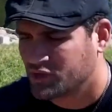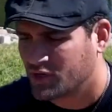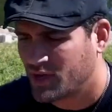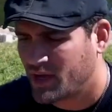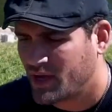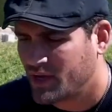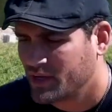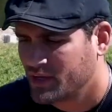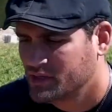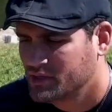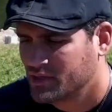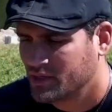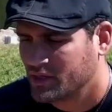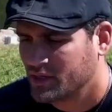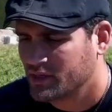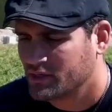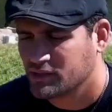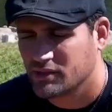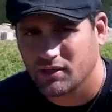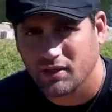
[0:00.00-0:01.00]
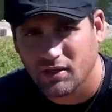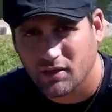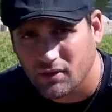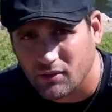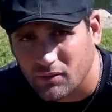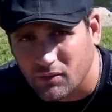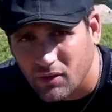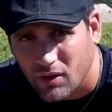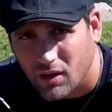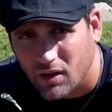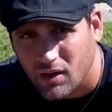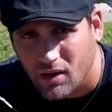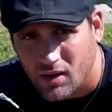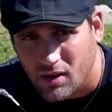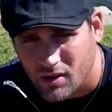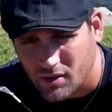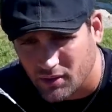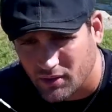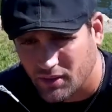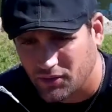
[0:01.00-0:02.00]
show you how easy it is to get
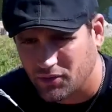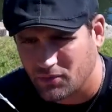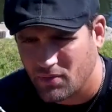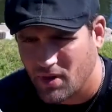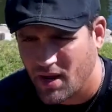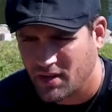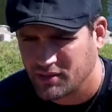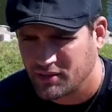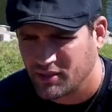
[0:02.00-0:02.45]
the rod